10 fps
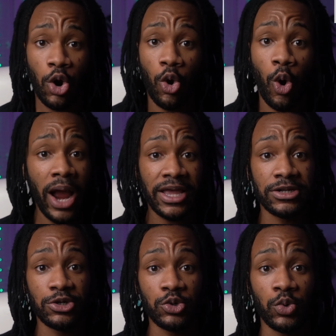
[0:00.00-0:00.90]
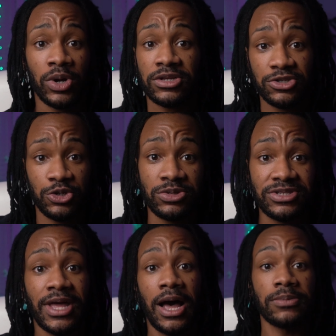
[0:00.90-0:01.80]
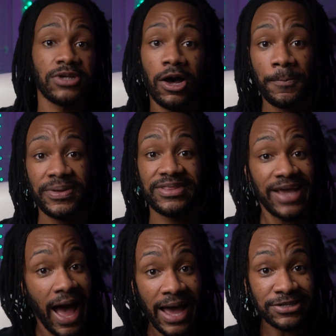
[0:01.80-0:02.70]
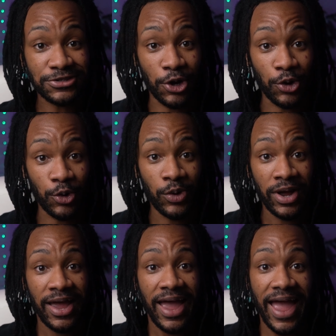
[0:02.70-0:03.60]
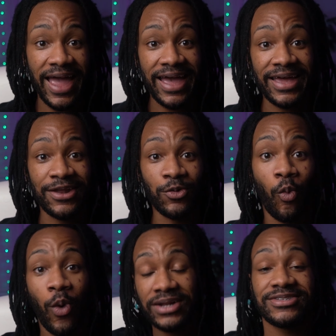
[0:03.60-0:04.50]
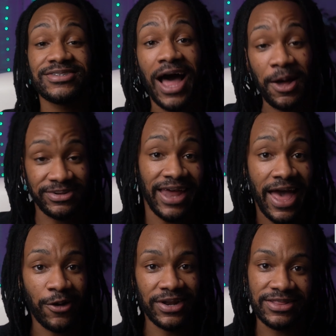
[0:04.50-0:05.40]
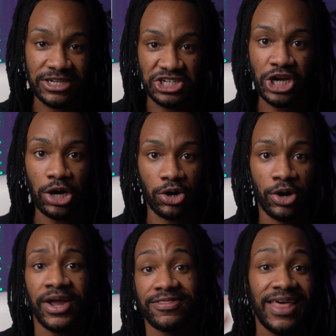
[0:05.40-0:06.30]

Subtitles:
Or I can do 2 stops up in the ISO and 1 stop down in the shutter.